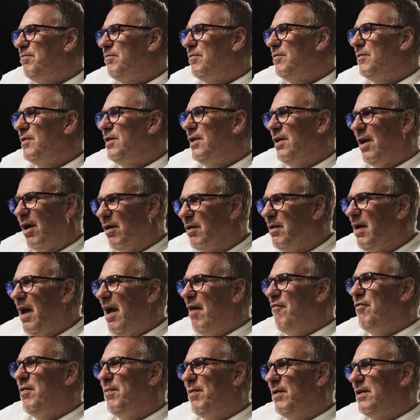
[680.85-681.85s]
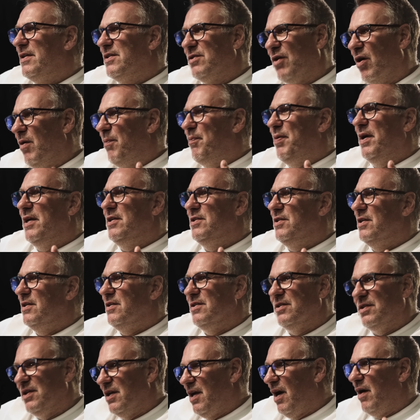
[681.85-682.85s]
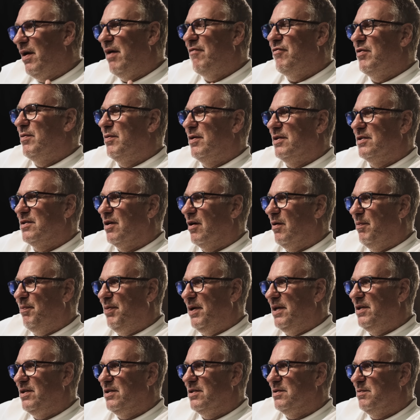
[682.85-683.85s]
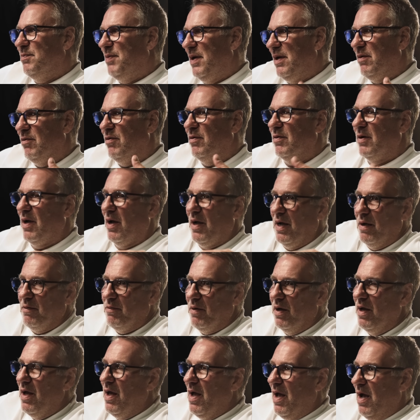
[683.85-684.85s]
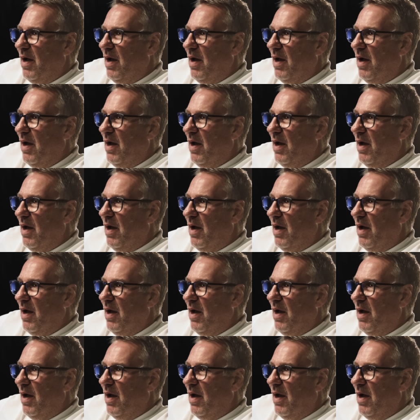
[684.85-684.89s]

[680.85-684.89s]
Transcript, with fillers: Mm. You know, everybody's got opinions. You know, everybody's got opinions. People will go,